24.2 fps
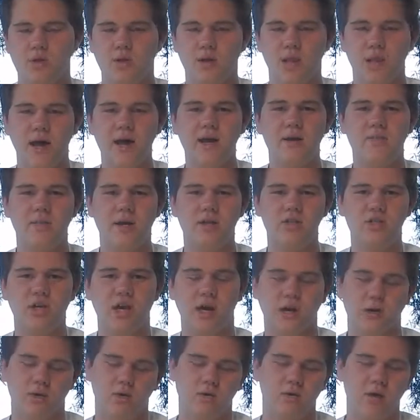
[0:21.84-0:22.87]
like my
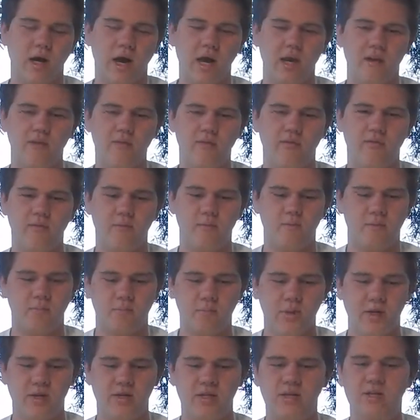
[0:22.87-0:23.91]
channel and have
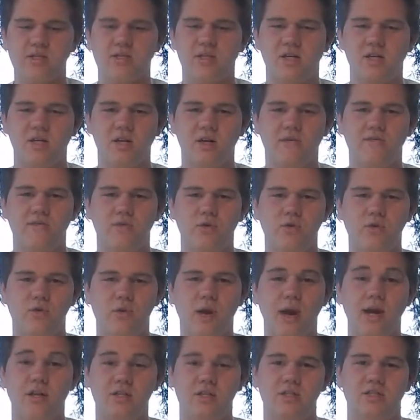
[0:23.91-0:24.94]
been decent enough to
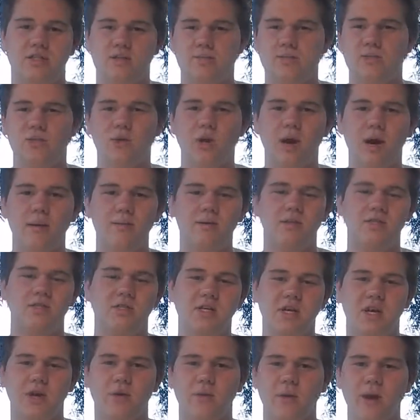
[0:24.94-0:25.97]
actually subscribe to
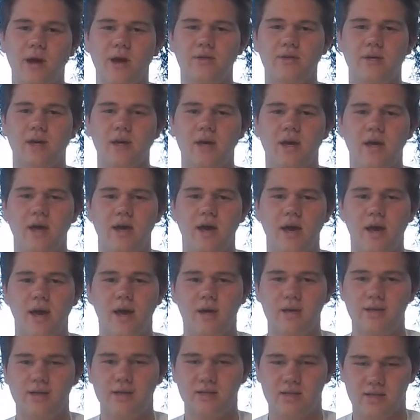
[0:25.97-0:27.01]
stick around
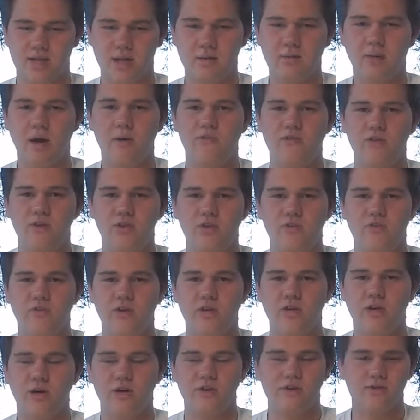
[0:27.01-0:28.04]
and see my future
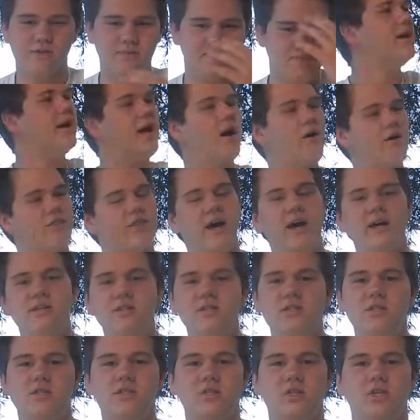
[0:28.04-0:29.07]
videos. Now, a
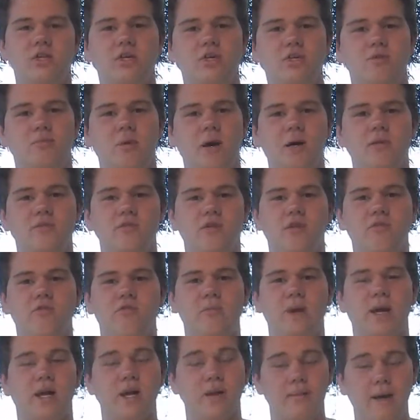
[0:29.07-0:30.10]
1,000 is a huge milestone
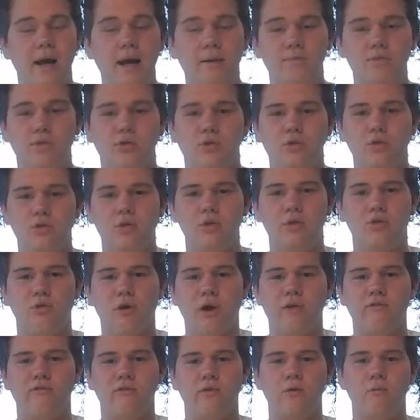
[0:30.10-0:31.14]
for me and I'm absolutely
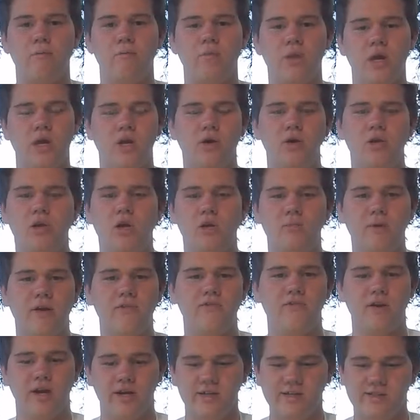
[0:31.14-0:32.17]
grateful. I know a lot of my
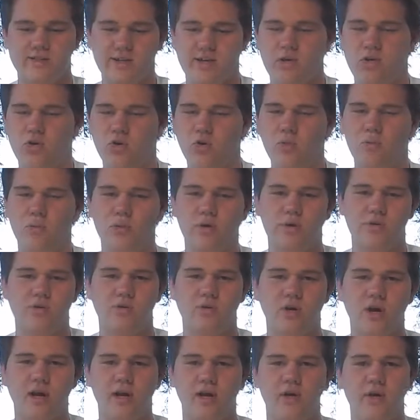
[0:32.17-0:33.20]
friends like Cooper and
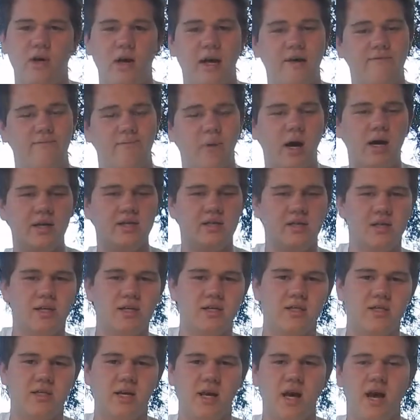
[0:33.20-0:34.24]
Striker have passed
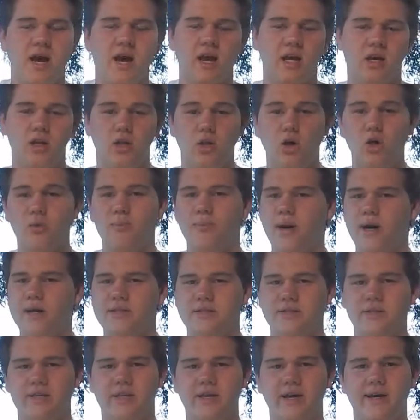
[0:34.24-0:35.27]
this and are long
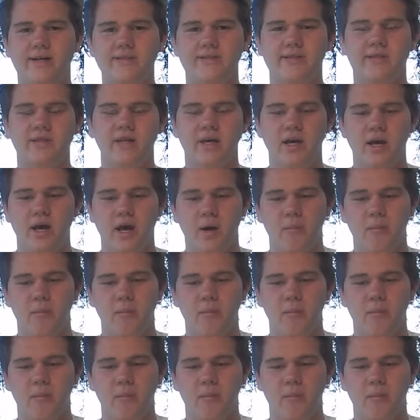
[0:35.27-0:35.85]
past a 1,000,